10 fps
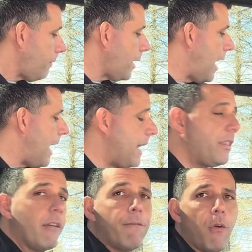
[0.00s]
and
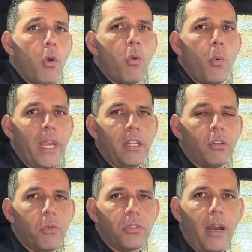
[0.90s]
the 4
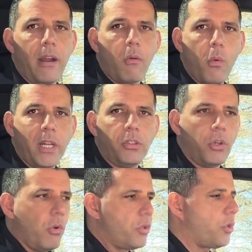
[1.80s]
windows are one
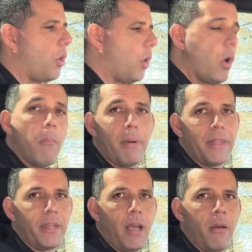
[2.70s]
touch up
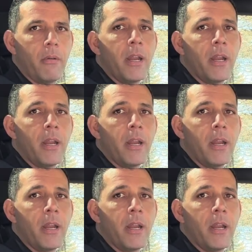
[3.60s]
and down.